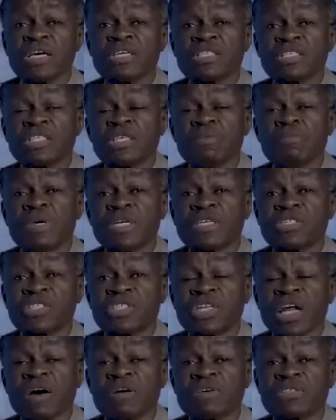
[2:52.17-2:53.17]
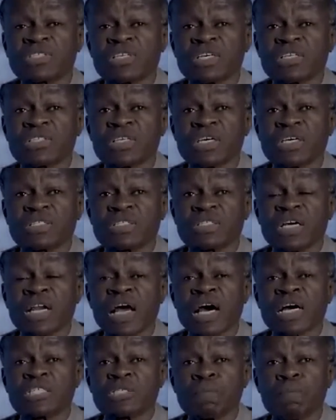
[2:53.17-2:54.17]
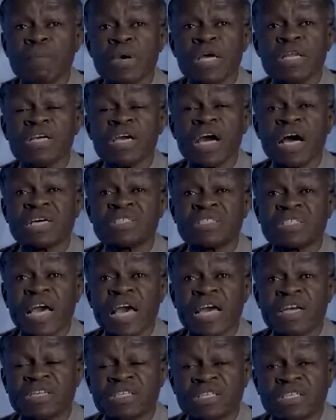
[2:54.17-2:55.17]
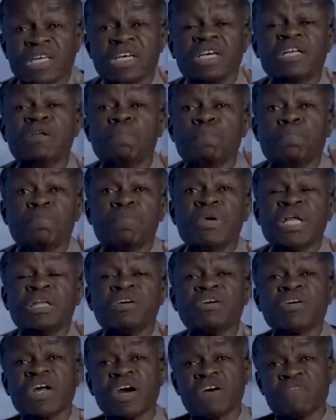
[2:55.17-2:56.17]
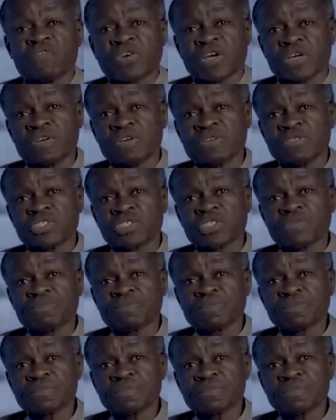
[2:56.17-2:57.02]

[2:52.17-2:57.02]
estimates now suggest that as many as 18 million Africans